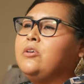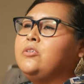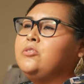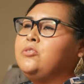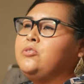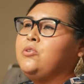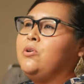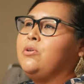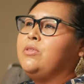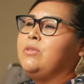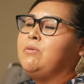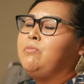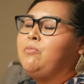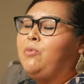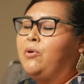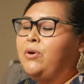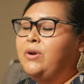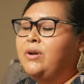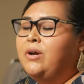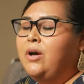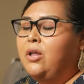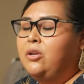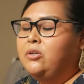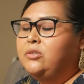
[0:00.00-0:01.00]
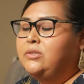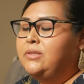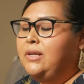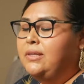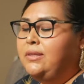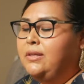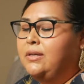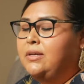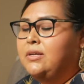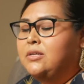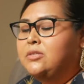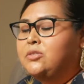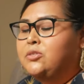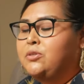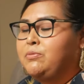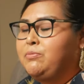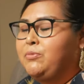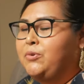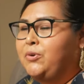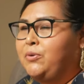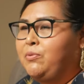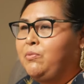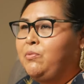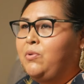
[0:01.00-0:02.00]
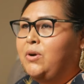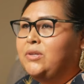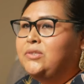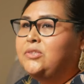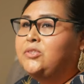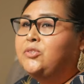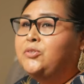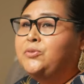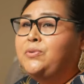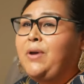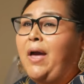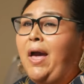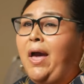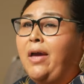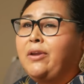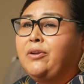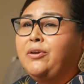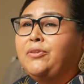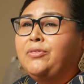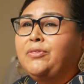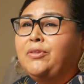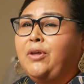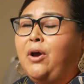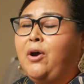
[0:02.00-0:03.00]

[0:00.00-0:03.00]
so the more colors that the customer wants to add on